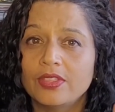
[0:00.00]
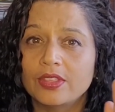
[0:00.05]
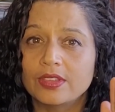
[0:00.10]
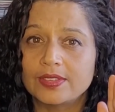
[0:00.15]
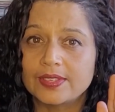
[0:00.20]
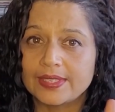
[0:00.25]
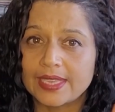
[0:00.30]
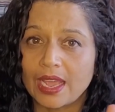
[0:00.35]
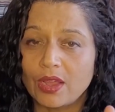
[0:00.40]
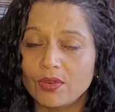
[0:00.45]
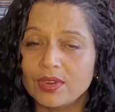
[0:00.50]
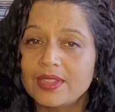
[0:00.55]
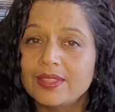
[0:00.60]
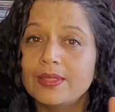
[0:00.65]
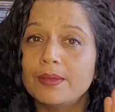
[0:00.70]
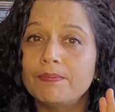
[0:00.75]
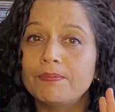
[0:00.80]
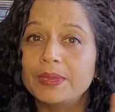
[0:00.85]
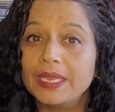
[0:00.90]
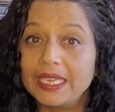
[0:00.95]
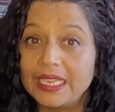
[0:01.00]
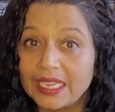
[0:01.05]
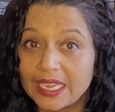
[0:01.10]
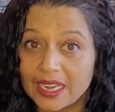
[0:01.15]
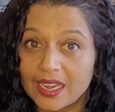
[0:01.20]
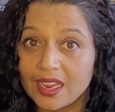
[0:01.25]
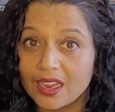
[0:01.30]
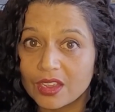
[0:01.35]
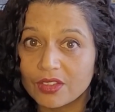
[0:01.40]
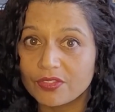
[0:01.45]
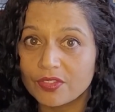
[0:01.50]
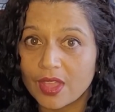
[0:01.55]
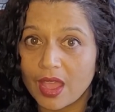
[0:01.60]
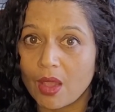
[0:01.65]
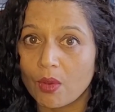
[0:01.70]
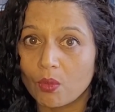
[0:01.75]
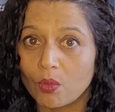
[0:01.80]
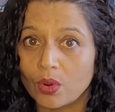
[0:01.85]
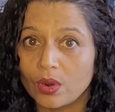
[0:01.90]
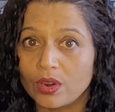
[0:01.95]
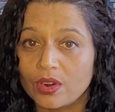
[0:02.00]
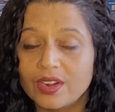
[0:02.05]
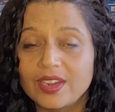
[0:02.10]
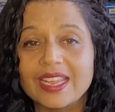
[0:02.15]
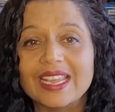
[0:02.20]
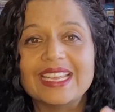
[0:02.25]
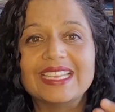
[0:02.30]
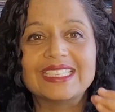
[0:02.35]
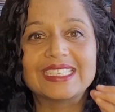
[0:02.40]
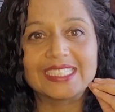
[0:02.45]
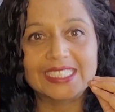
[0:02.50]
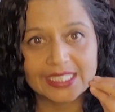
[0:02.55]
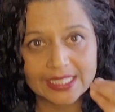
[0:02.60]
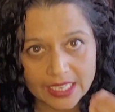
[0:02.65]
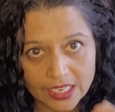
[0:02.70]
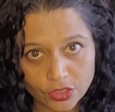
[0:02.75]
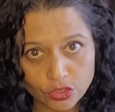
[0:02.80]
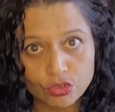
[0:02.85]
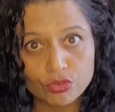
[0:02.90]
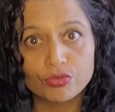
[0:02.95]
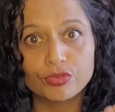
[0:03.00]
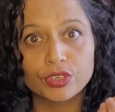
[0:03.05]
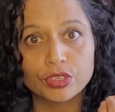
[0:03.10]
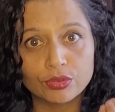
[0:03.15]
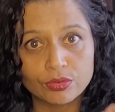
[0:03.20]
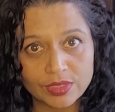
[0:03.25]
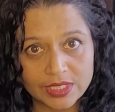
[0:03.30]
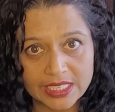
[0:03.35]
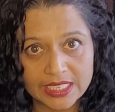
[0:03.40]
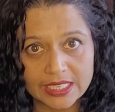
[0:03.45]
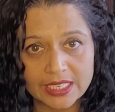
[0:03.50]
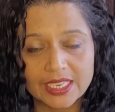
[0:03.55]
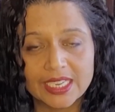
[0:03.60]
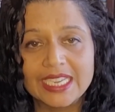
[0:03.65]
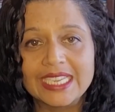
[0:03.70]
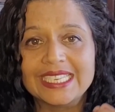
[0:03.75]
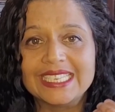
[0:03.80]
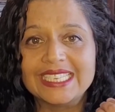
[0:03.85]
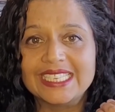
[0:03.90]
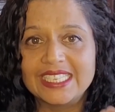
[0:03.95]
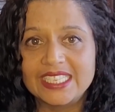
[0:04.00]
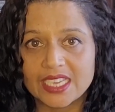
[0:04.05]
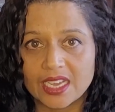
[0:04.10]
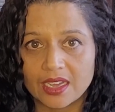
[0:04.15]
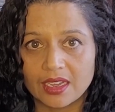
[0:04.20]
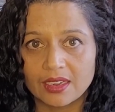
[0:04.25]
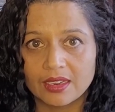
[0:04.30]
The sound at the beginning of that word is a true D, D.